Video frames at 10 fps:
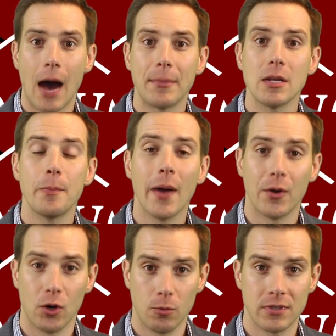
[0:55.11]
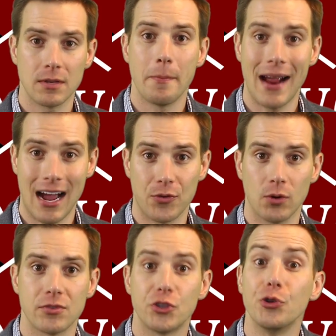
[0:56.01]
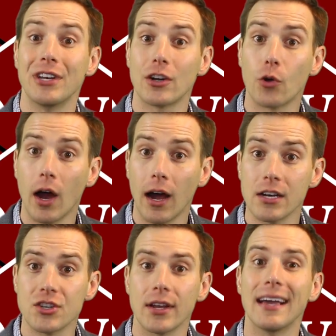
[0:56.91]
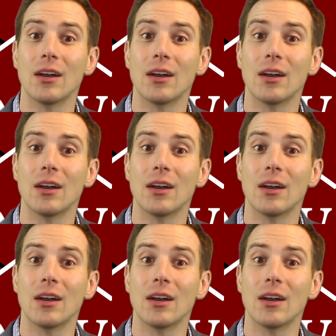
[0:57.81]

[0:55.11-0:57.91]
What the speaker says: How many bedrooms, bathrooms, do you need a garage,